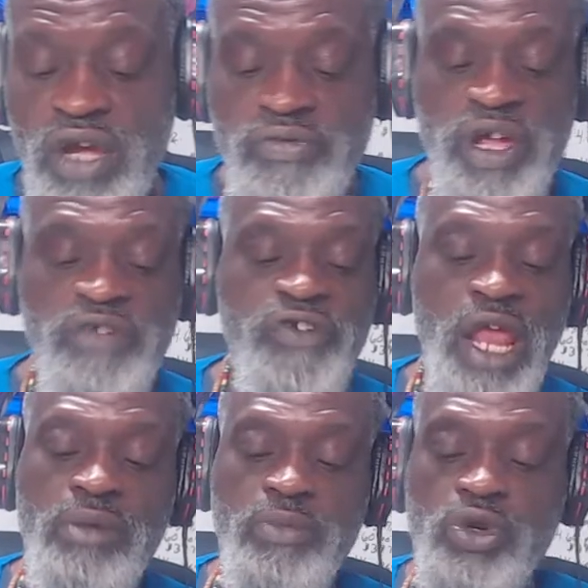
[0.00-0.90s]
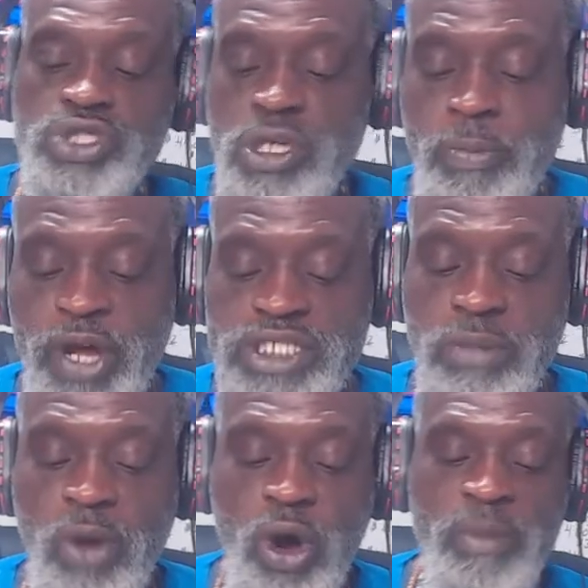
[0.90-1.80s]
Unit family, move to the present
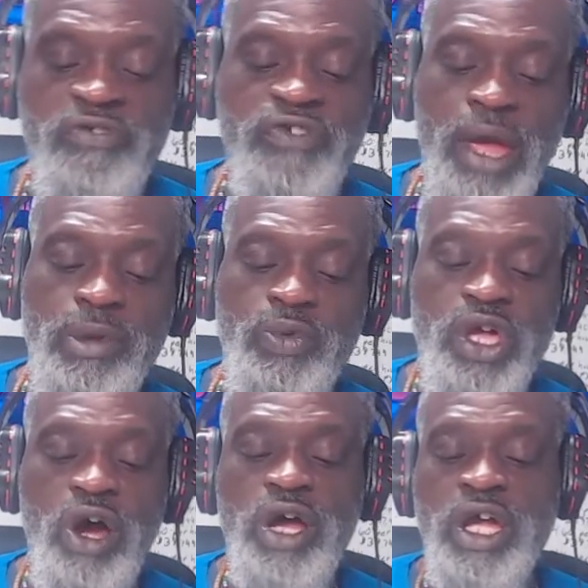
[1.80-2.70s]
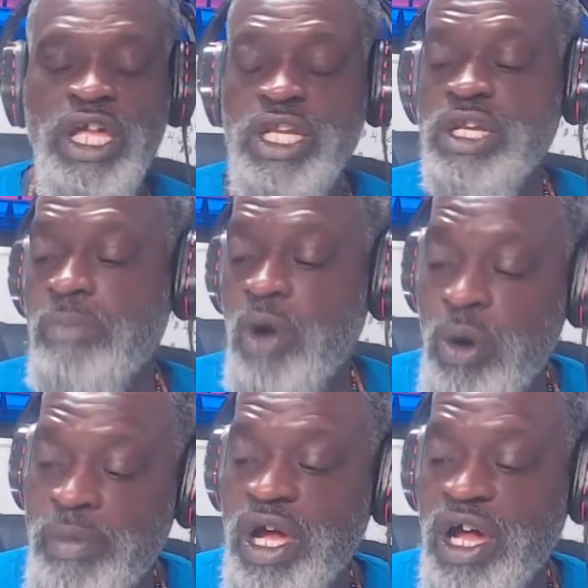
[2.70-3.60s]
moment. Family, we are in the
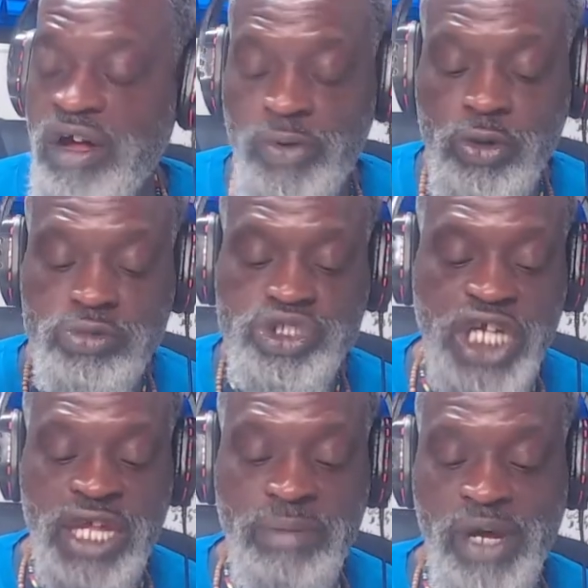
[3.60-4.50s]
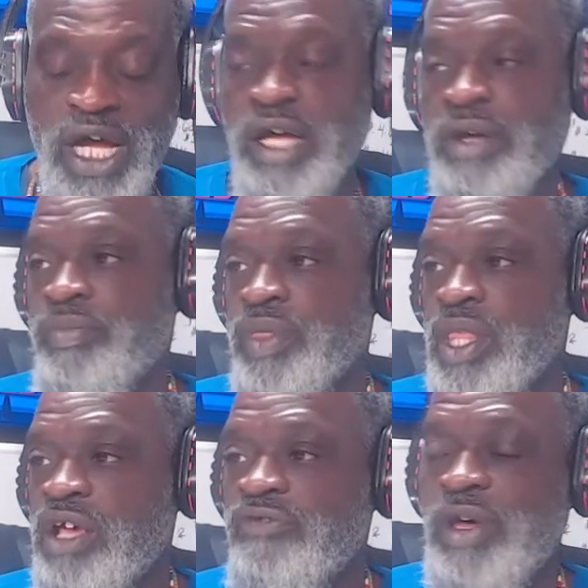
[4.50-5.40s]
moment of Ujima.
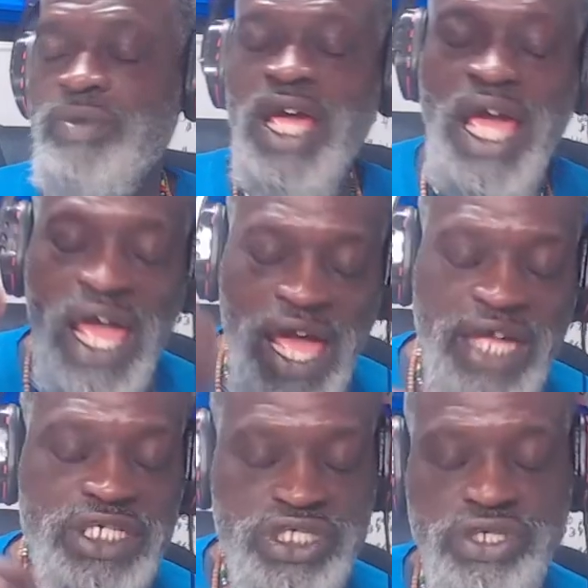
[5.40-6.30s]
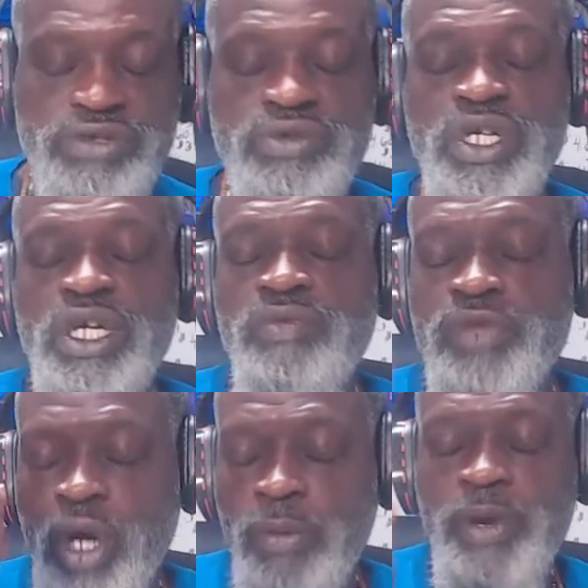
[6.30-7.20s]
Family, I ask you to
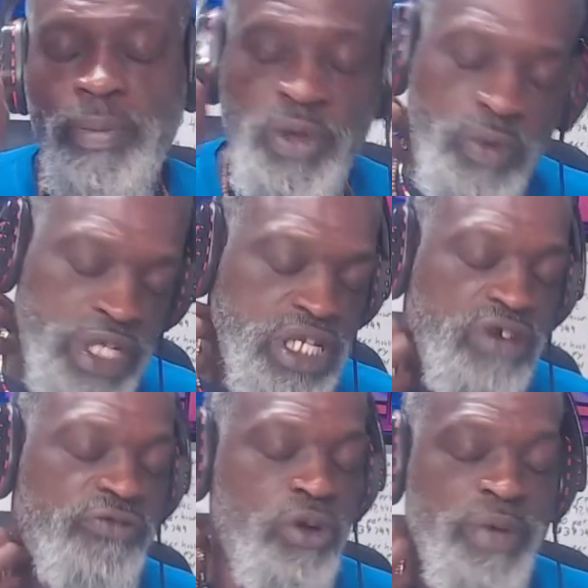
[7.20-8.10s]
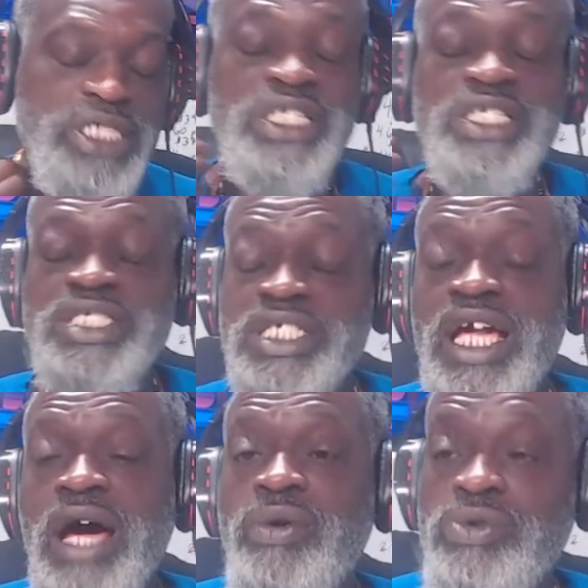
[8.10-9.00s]
open up your red ticket formation and seek
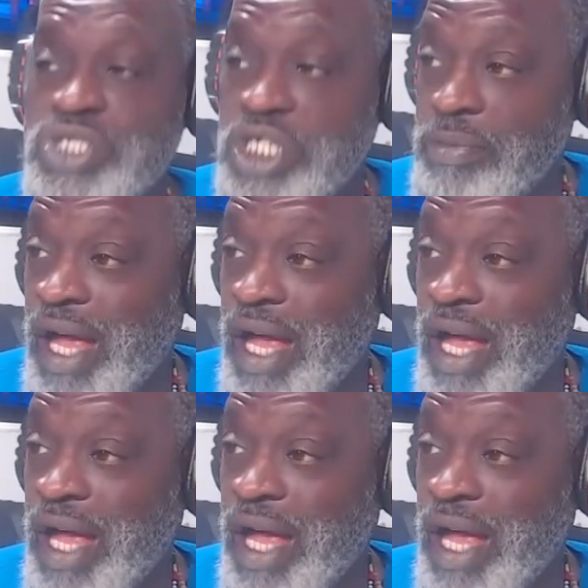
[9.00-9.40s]
out Ujima.